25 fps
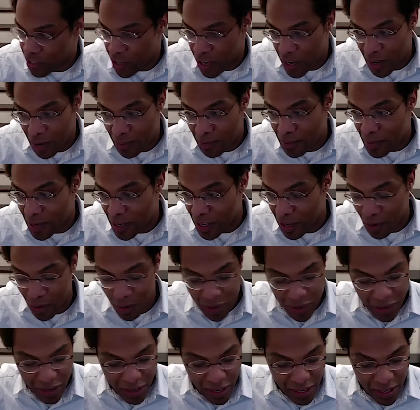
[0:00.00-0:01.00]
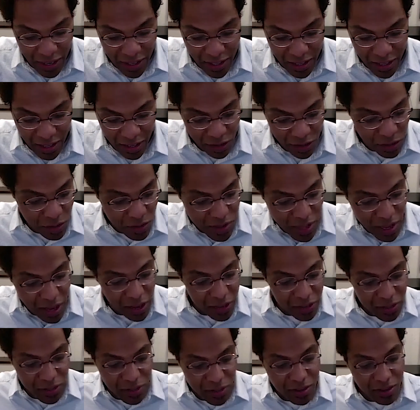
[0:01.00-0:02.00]
In the
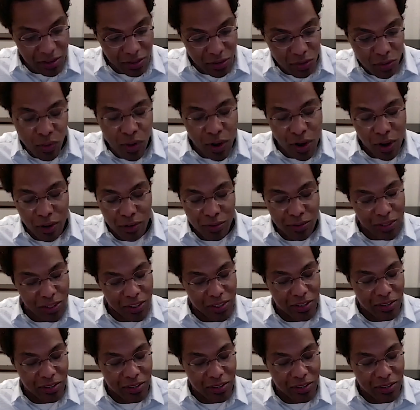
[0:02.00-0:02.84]
2012 to